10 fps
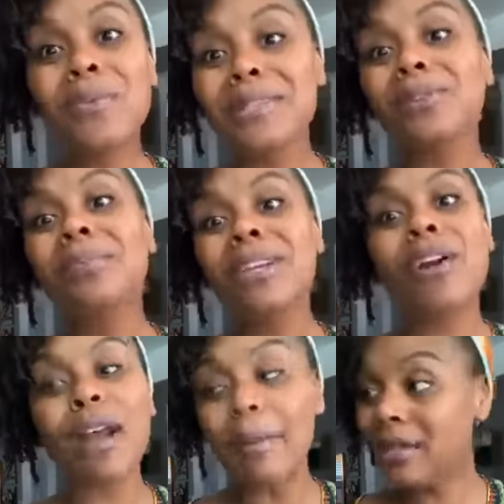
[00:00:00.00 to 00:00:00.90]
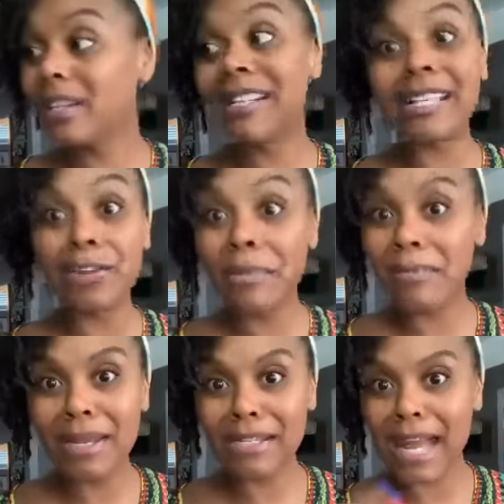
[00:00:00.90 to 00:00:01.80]
It's going to be all right. But, honey, that's going to be
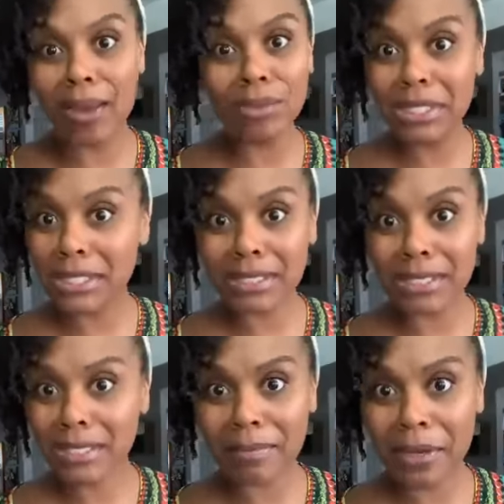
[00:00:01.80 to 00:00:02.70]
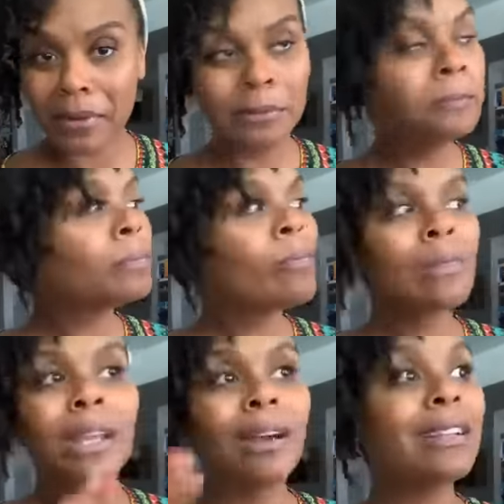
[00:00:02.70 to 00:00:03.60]
me tonight when This Is Us come on.
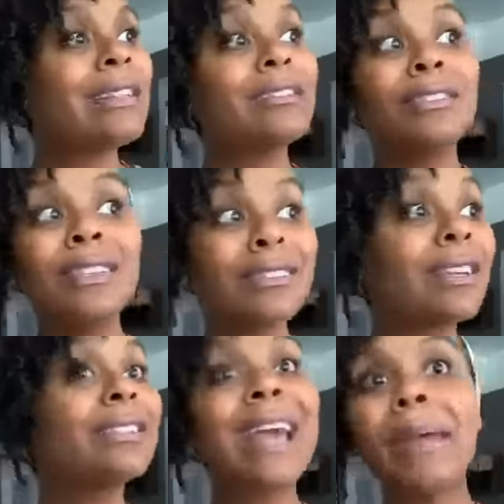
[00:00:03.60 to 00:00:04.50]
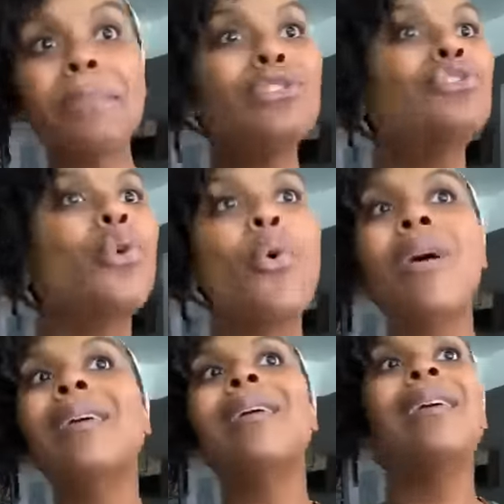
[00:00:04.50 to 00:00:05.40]
Honey, This Is Us had me
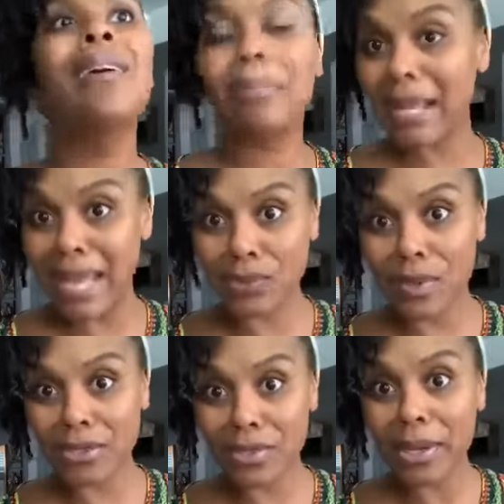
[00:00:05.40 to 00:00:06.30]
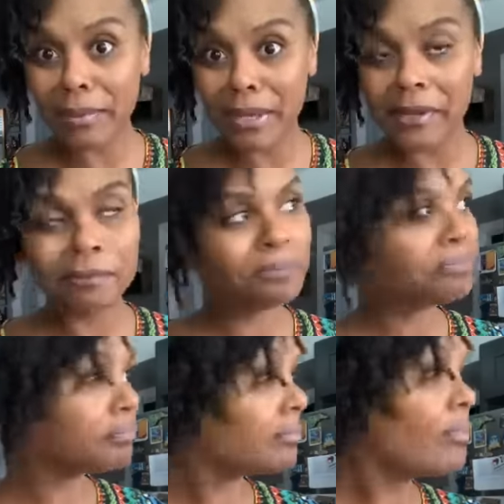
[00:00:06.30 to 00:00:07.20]
tore up last week. Do you hear me?
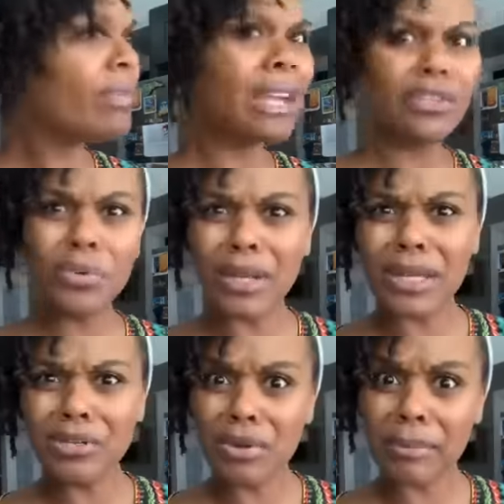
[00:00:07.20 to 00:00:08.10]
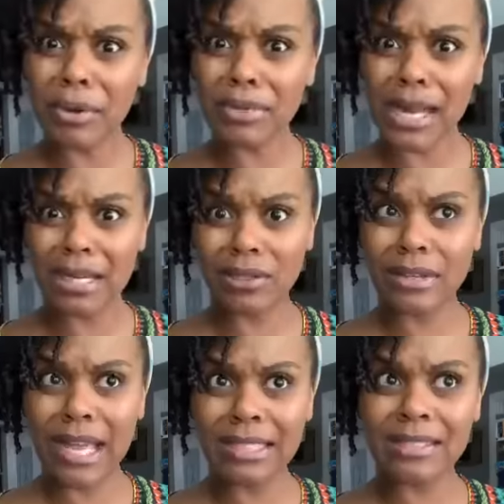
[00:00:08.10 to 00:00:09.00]
It do come on tonight, don't
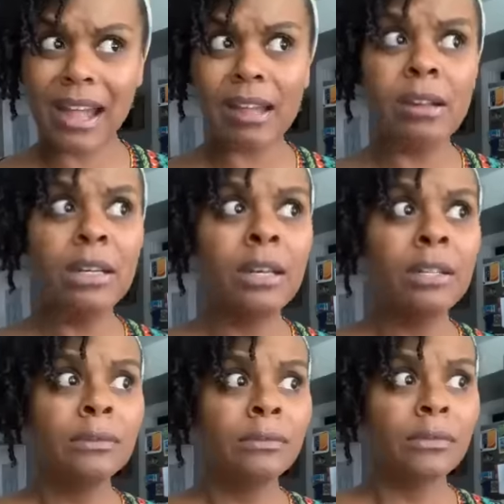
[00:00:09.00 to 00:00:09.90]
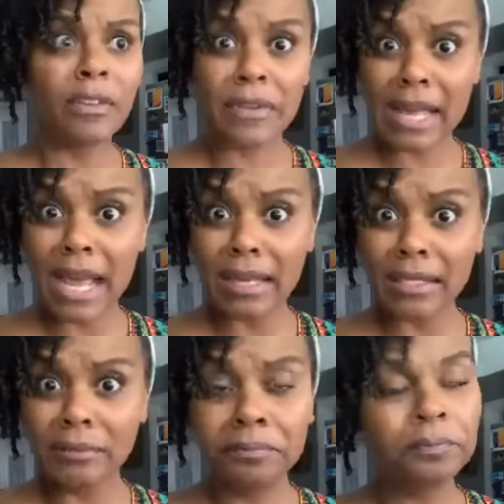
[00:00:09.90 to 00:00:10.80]
it? Ain't tonight the
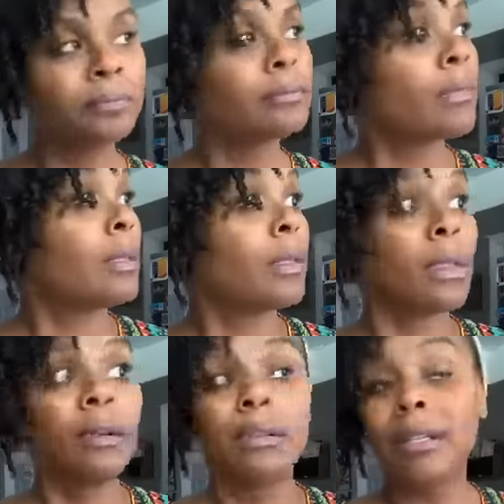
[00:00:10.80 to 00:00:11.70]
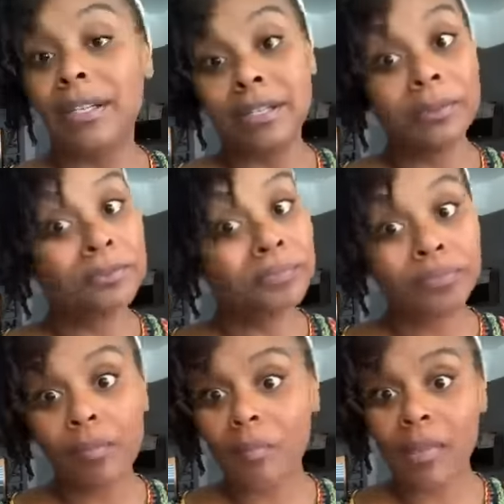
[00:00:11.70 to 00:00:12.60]
finale? Honey,
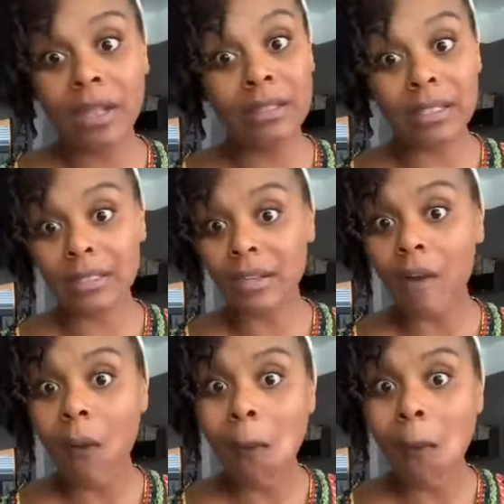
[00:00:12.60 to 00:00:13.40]
listen.